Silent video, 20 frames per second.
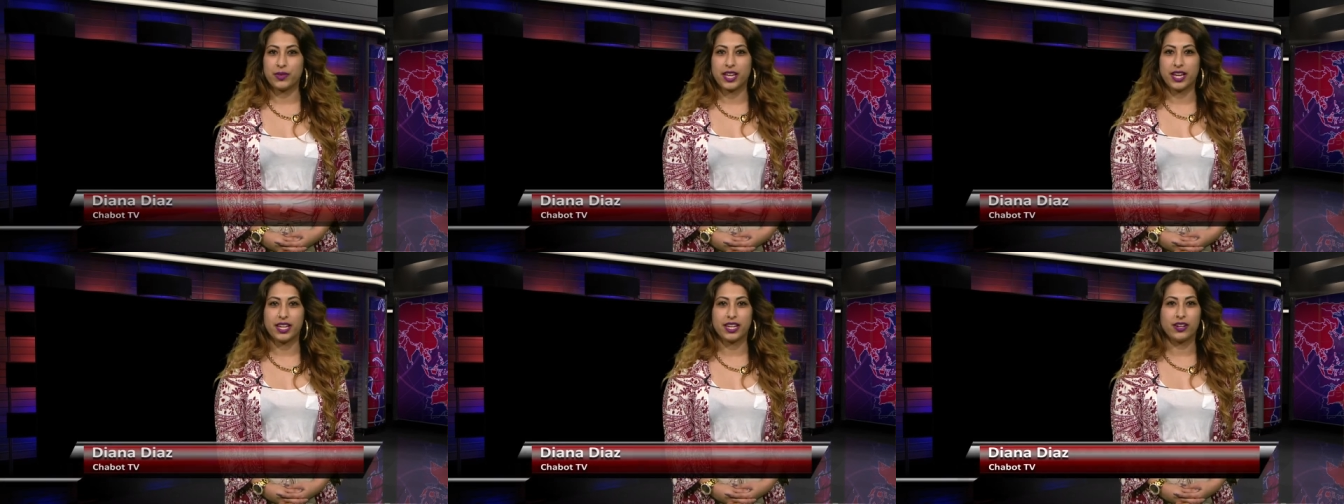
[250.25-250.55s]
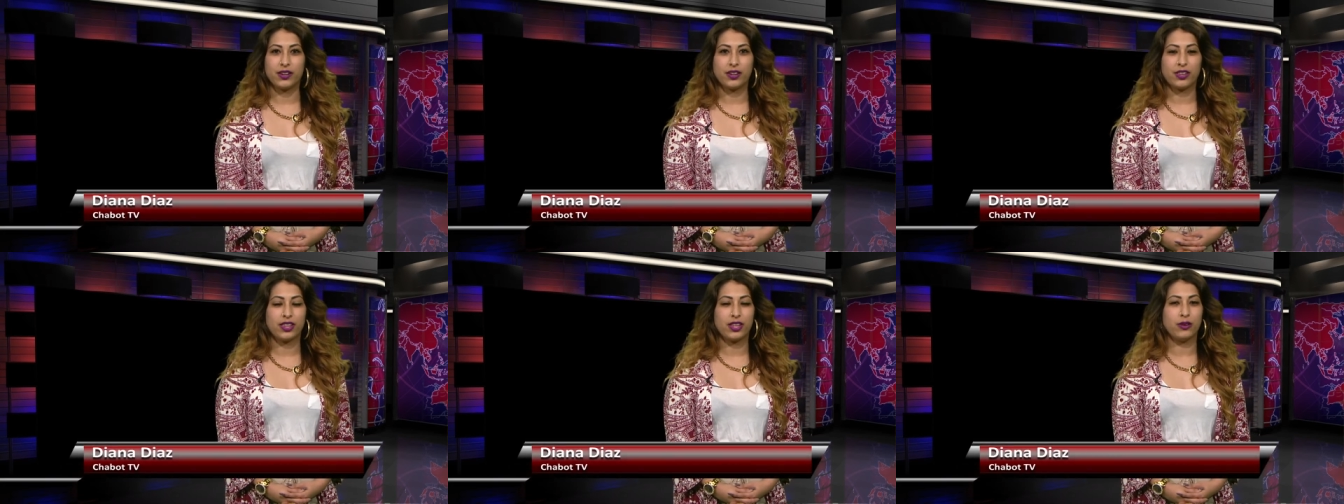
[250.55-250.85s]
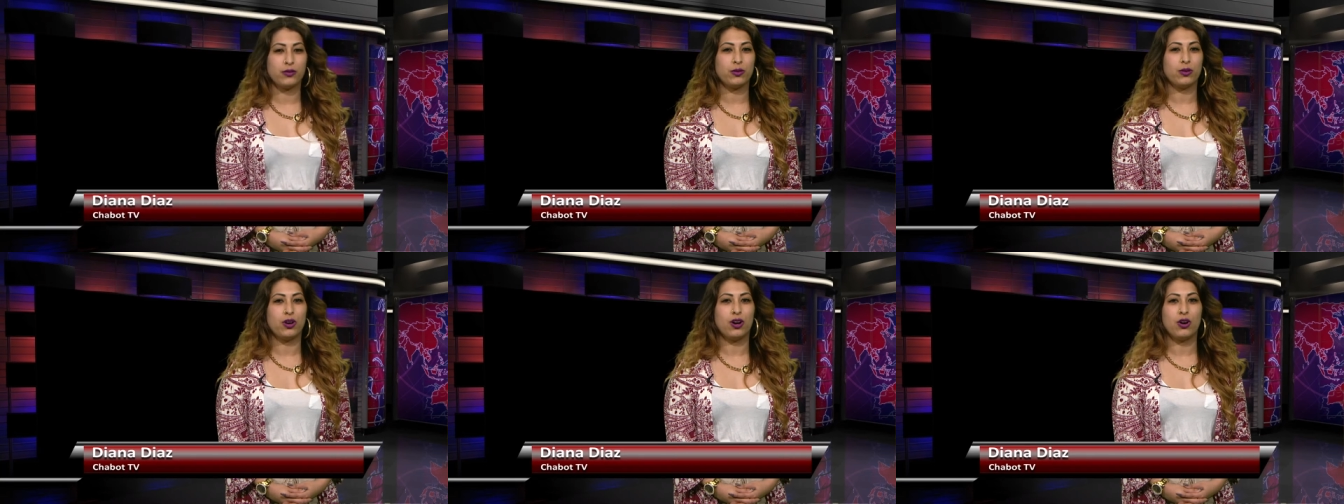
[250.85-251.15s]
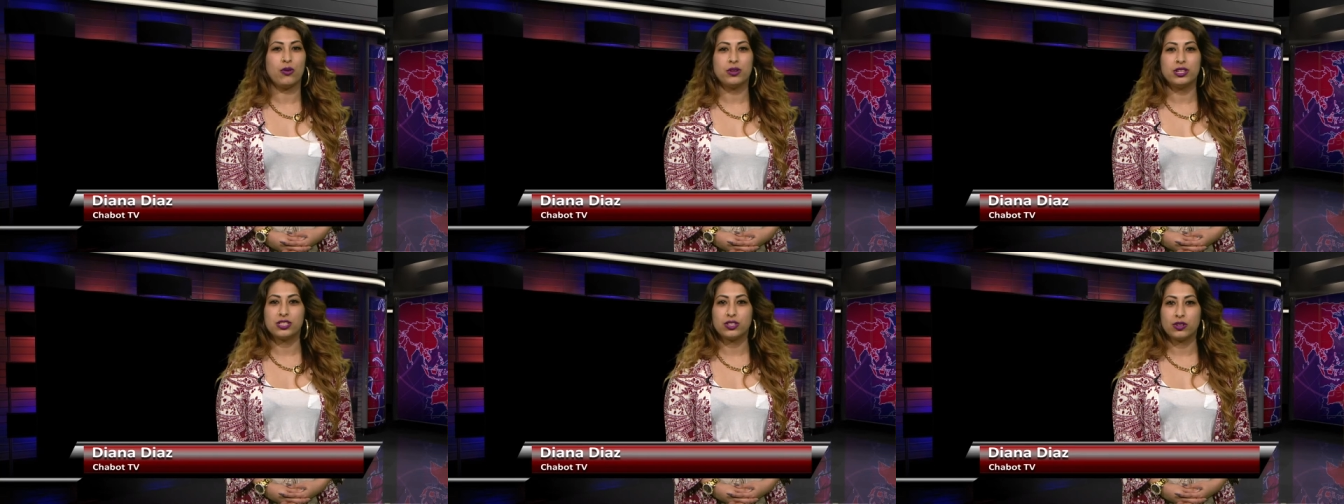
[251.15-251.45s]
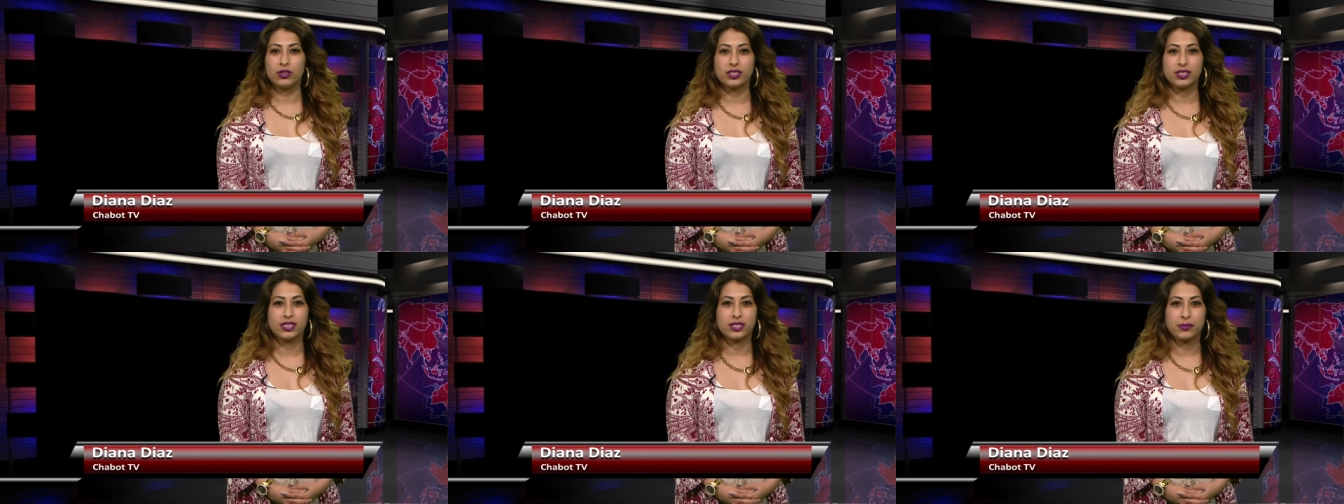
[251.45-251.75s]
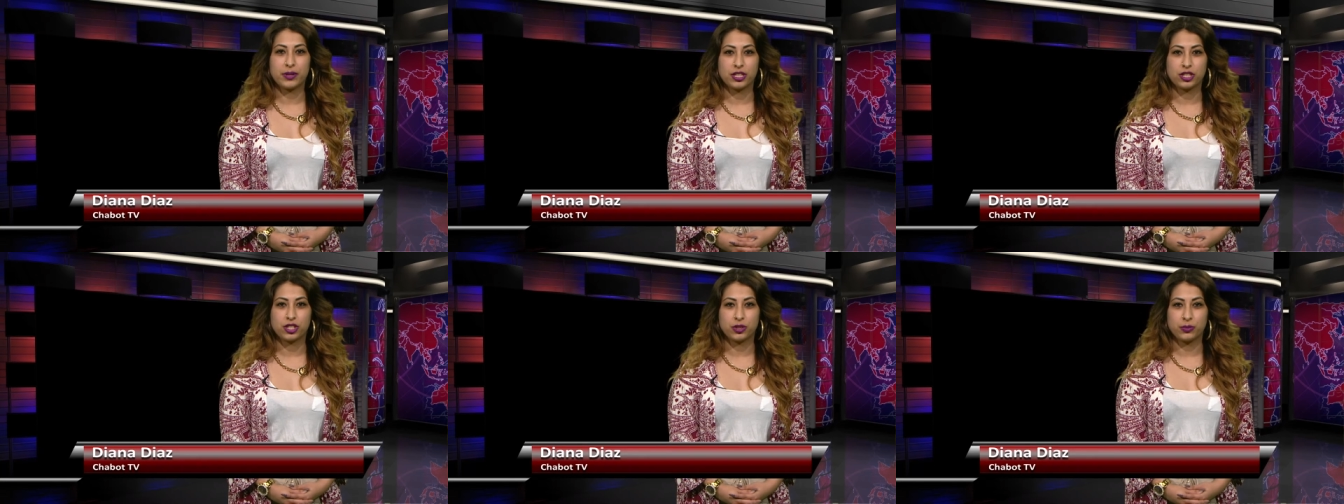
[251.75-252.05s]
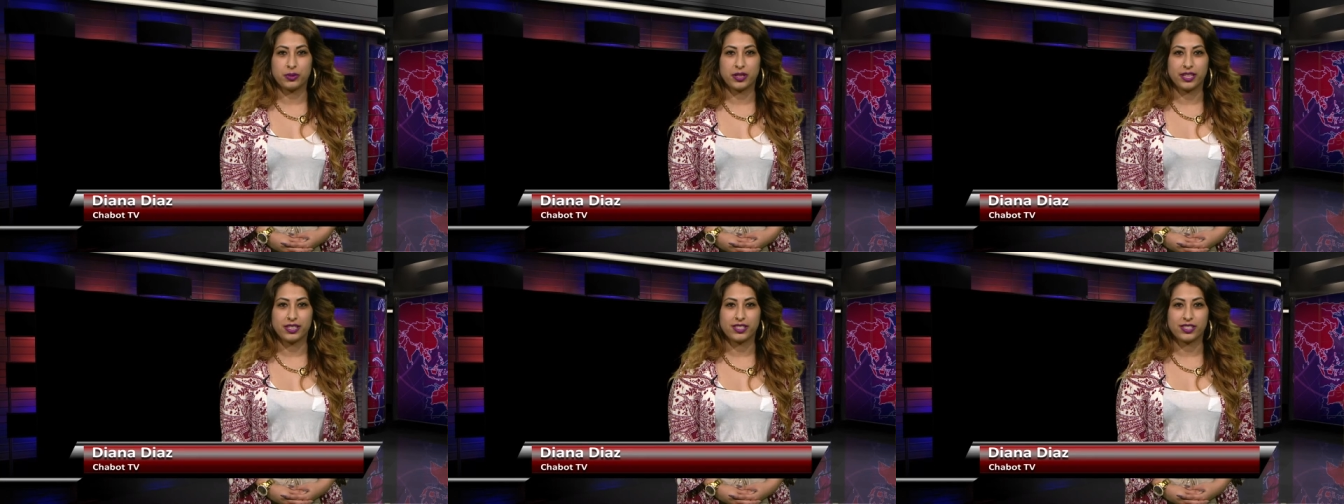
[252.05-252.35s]
that era that will always hold a special
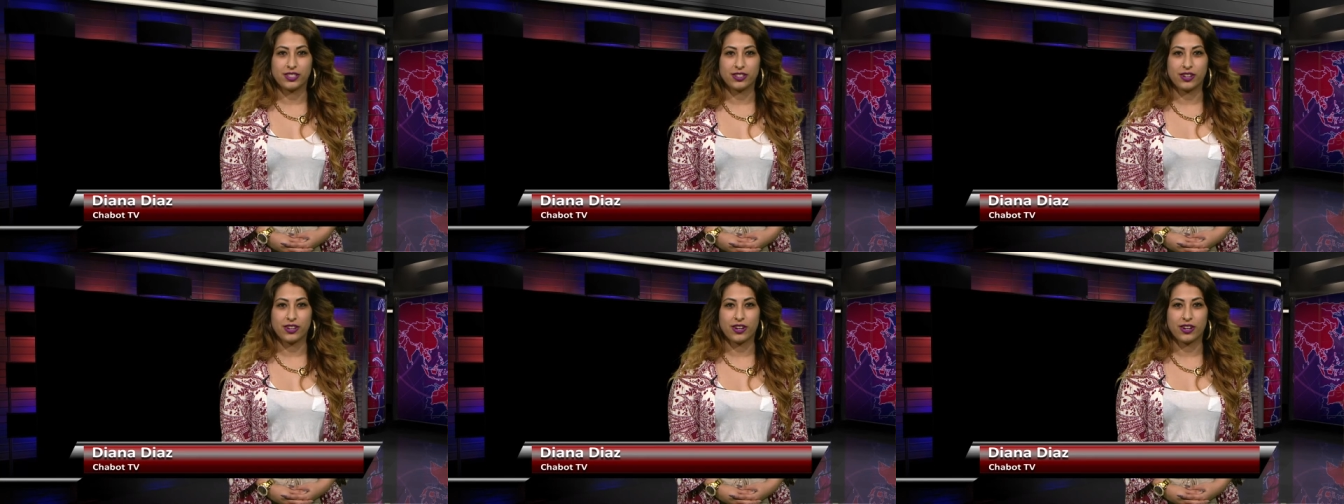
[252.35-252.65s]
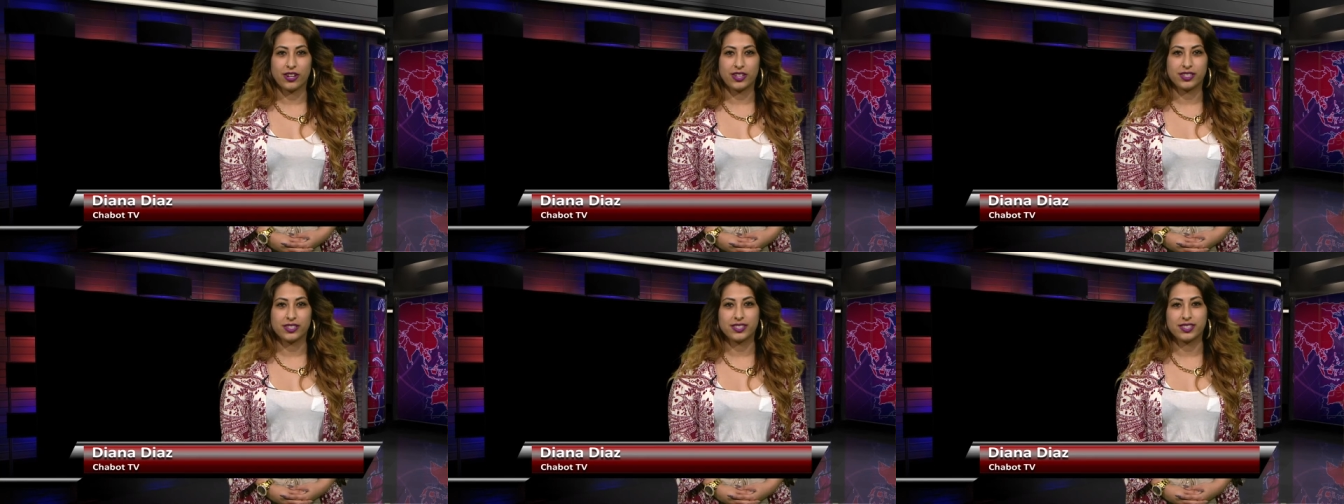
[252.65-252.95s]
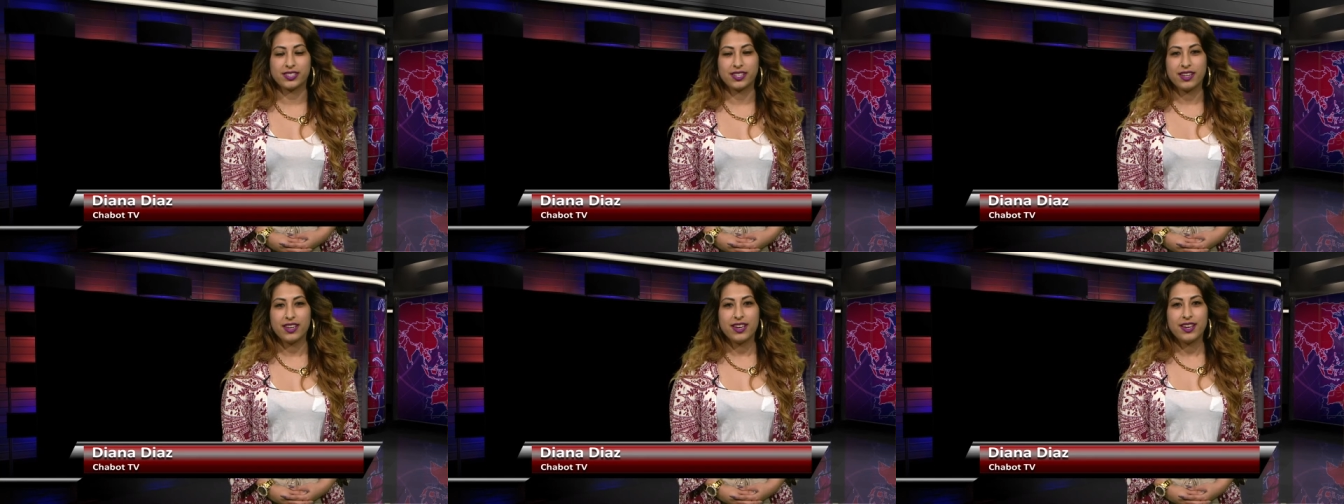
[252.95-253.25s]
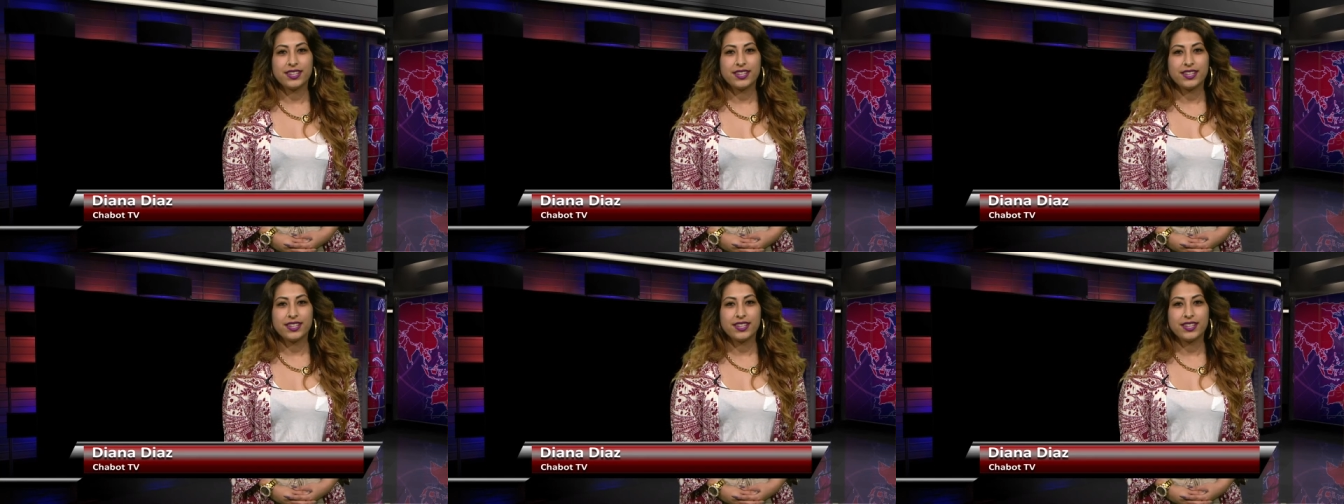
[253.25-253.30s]
place in our hearts.